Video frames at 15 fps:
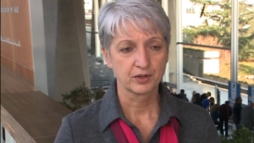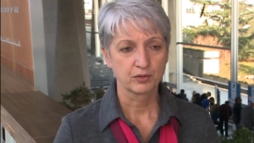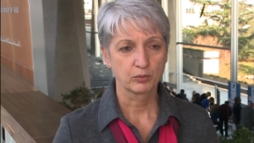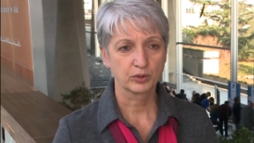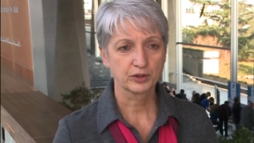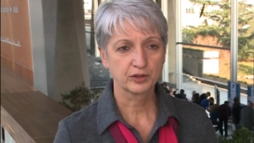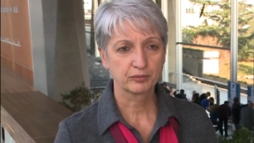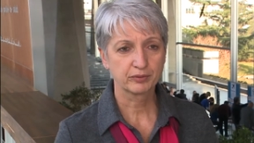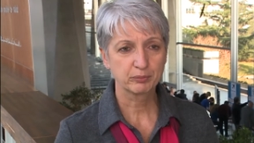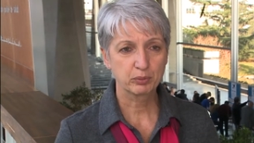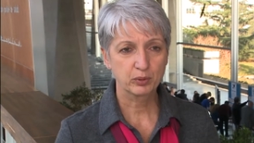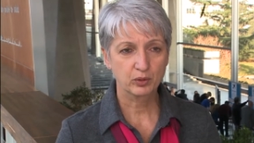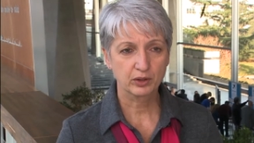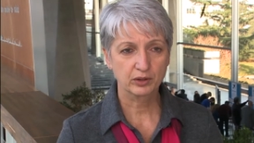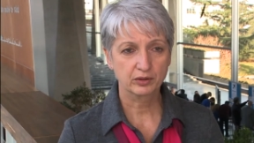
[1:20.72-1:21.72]
What the
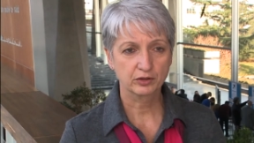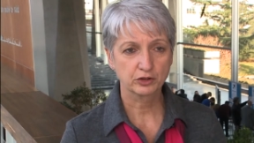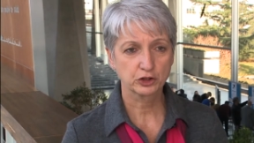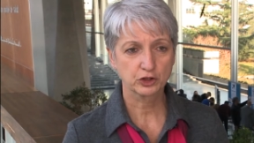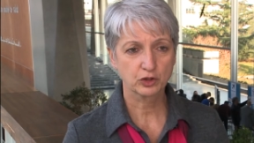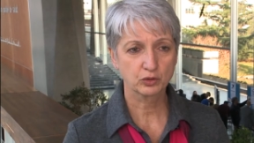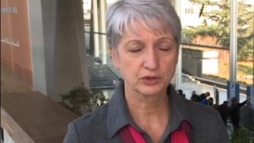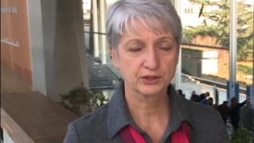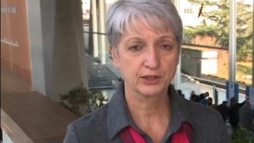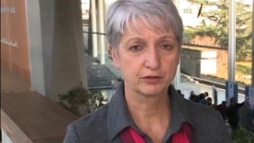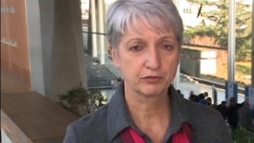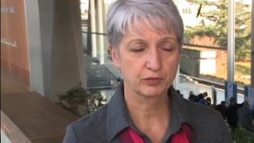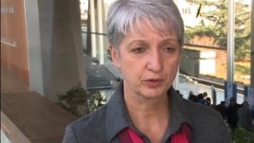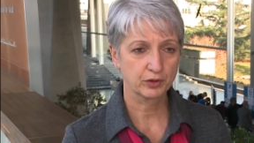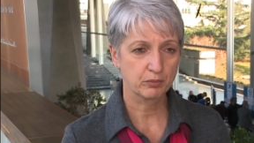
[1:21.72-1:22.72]
report shows that
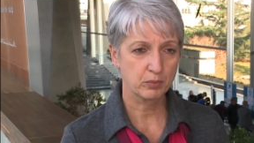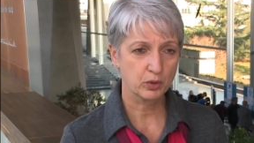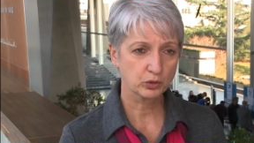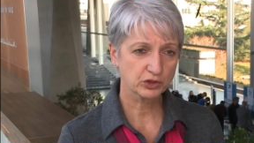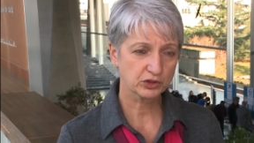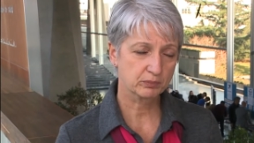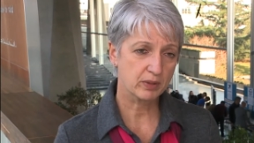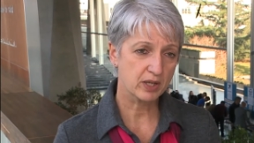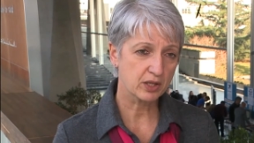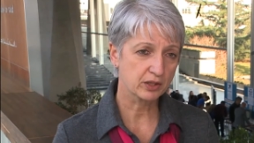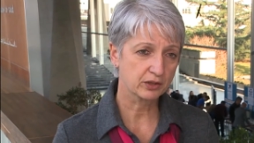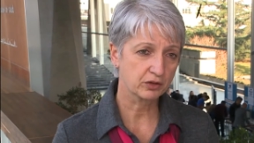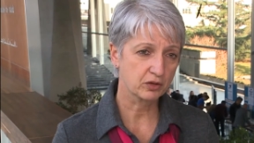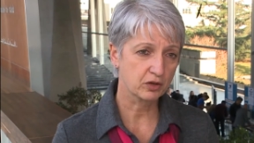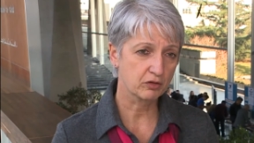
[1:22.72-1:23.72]
for the most part
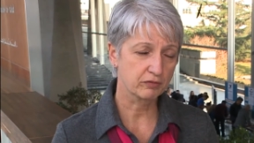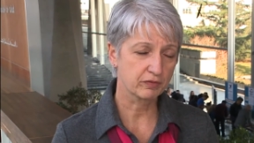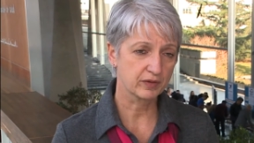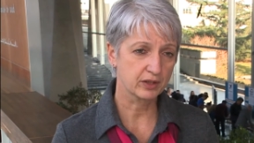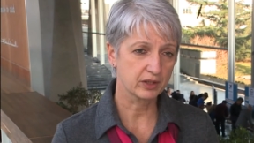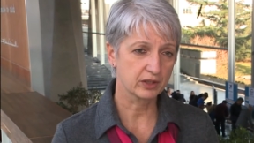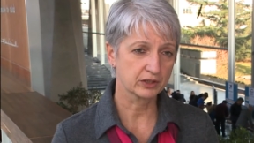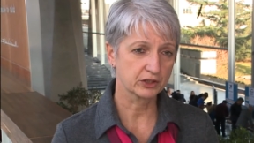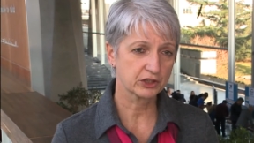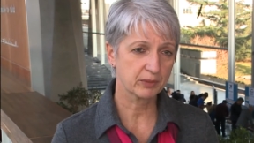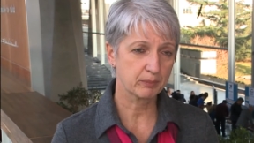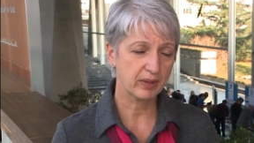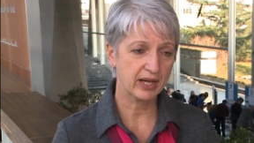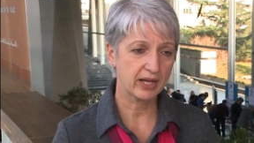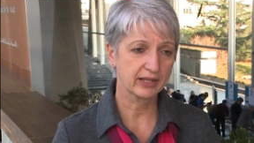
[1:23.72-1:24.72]
of uh,
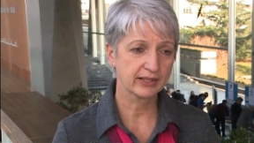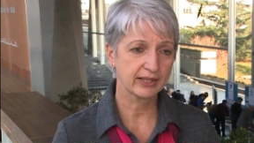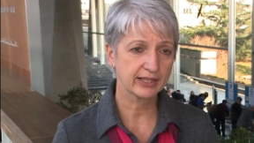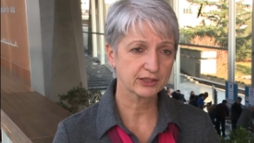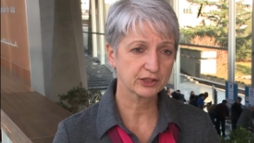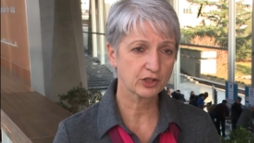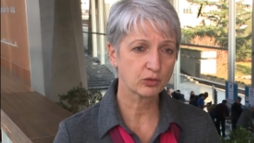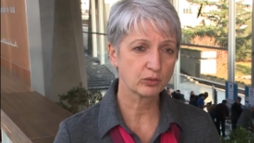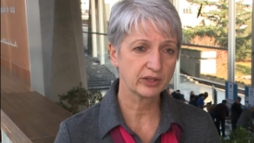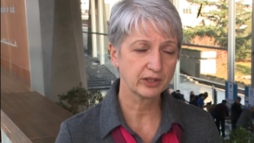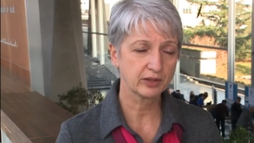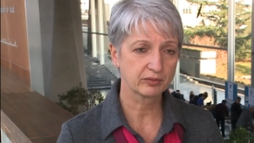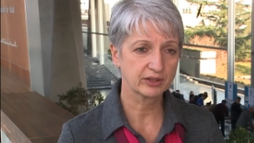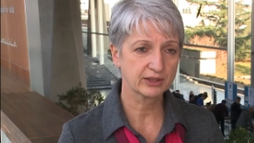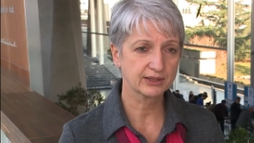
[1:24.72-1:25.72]
Japan, there is no
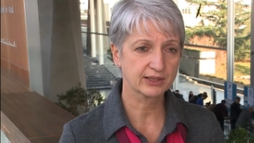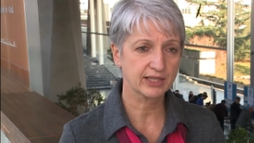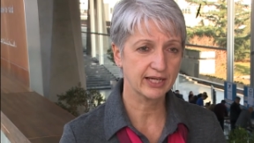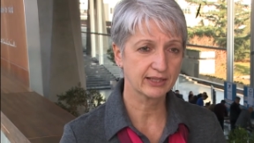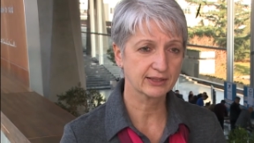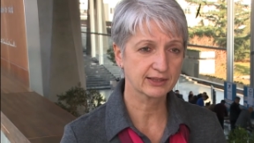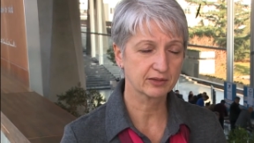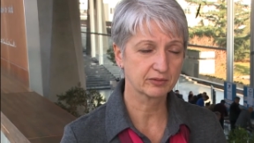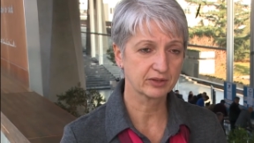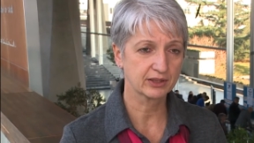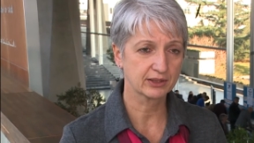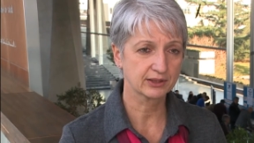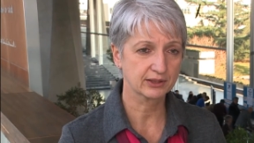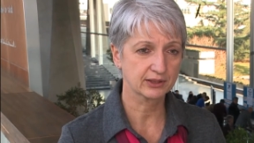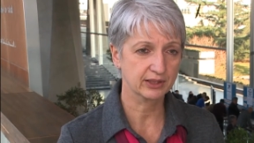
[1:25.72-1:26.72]
increased cancer
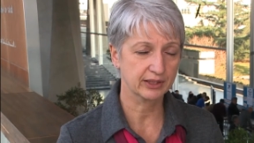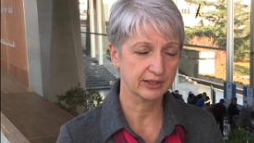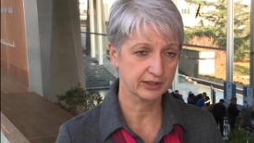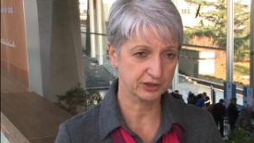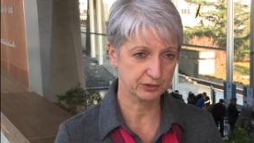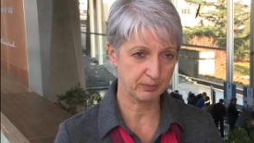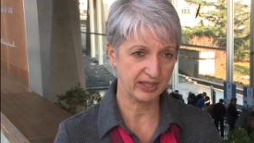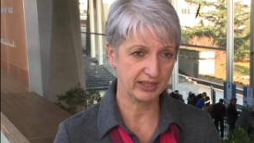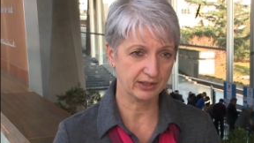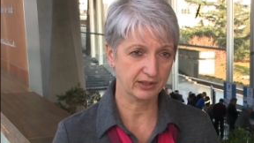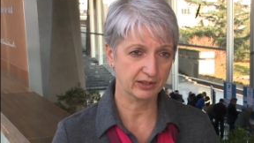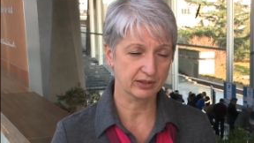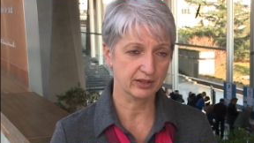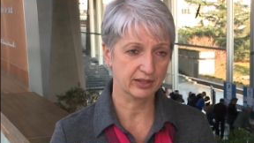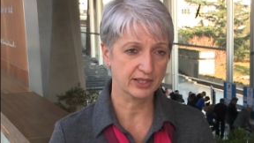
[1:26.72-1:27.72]
risk
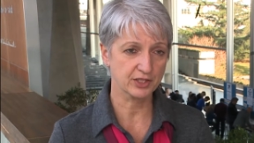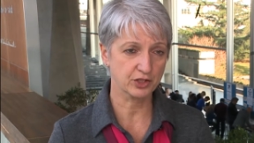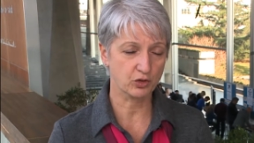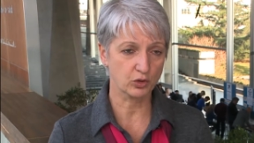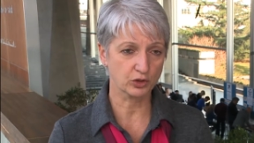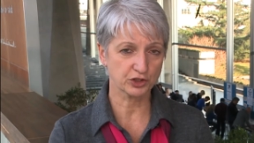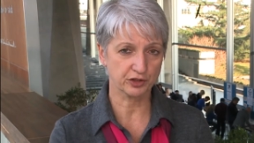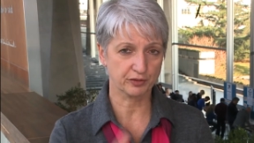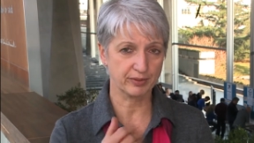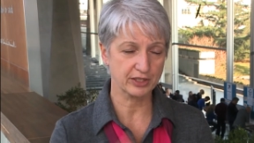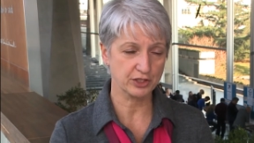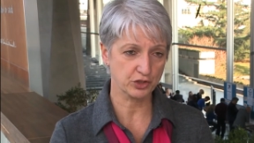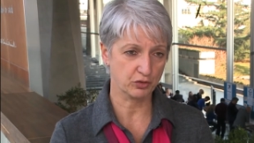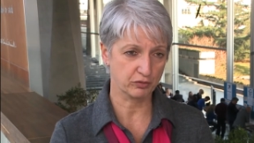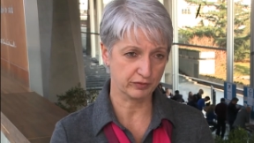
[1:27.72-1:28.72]
expected as a
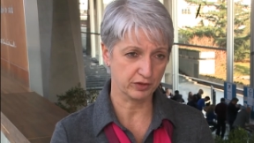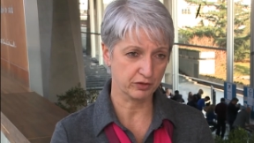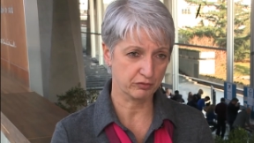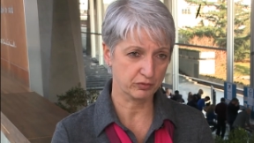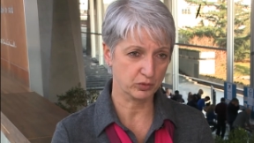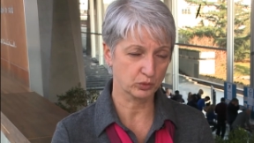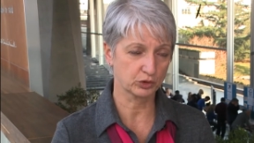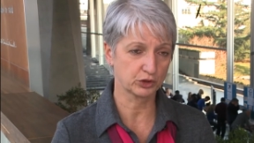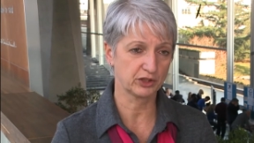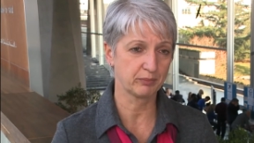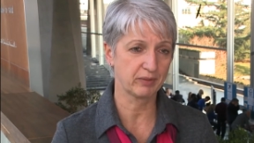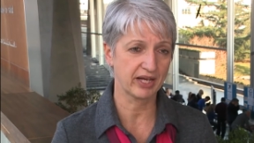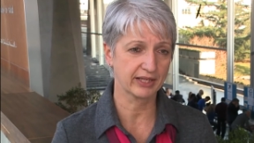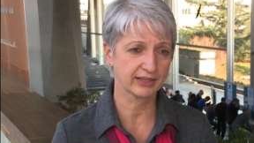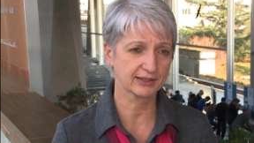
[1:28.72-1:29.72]
consequence of the Fukushima
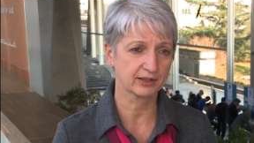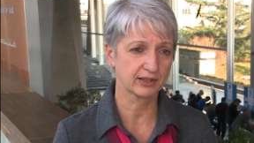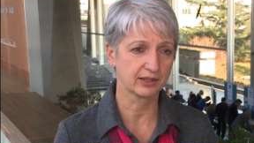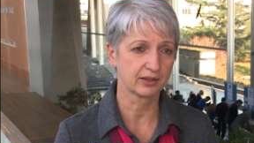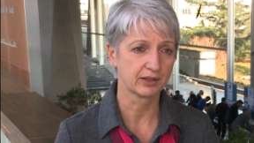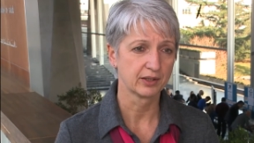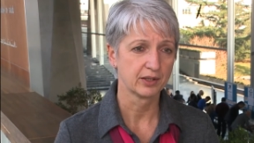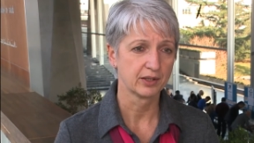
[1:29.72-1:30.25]
accident.